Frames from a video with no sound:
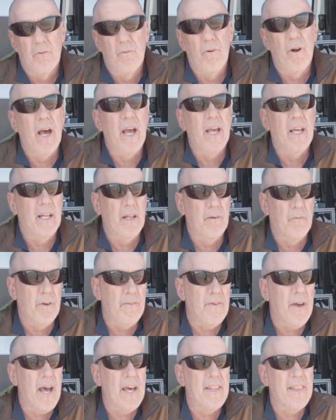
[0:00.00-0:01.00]
Right. And
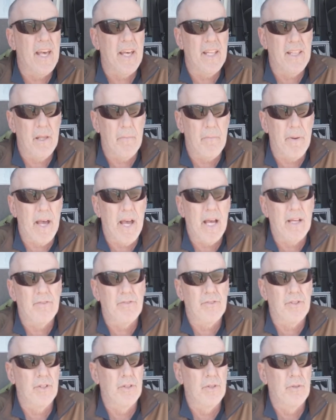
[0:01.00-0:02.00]
we've had that in the
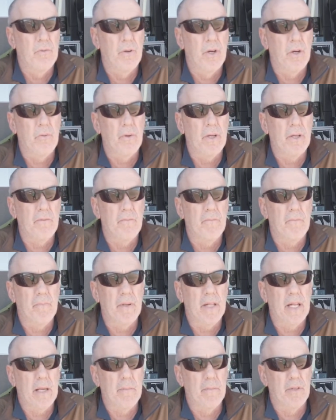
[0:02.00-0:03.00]
past, too, where we've
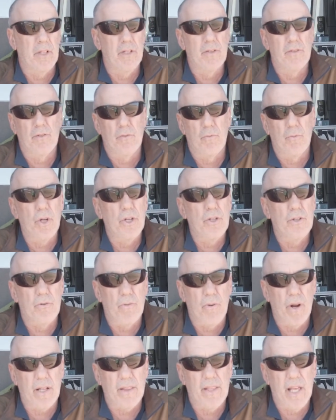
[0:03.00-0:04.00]
been able to
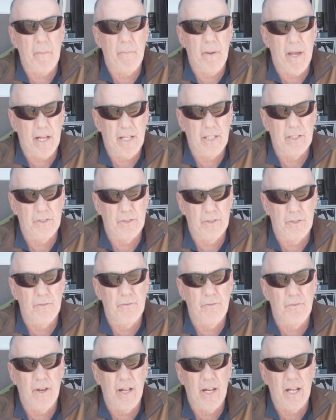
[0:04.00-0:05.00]
redirect that package through
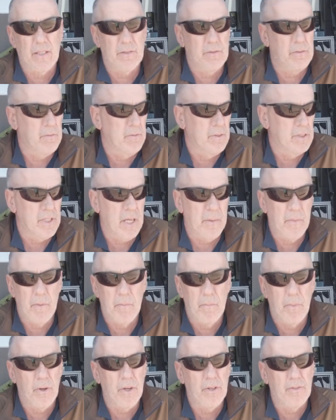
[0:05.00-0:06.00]
FedEx one time
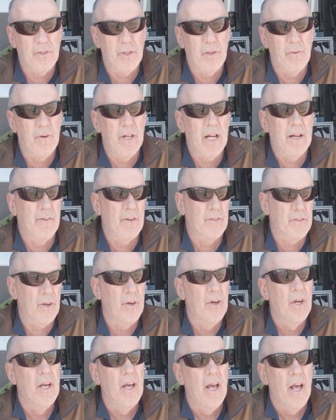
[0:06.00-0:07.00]
in Boise or whatever.
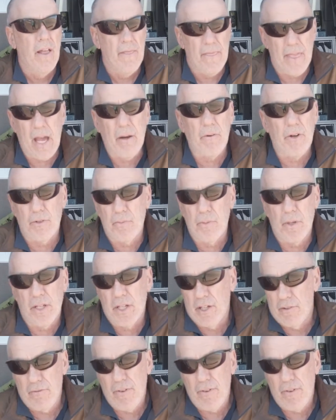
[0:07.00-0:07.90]
So that works pretty good.